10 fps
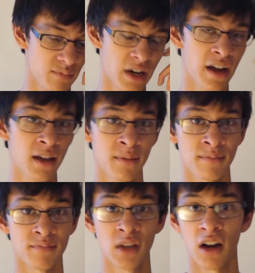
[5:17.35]
But I
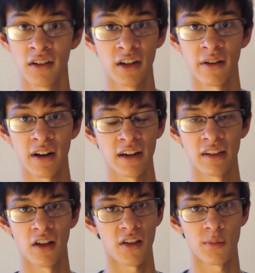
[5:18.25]
am young, and I
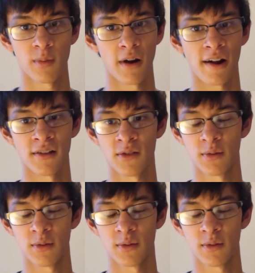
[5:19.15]
need lots more practice,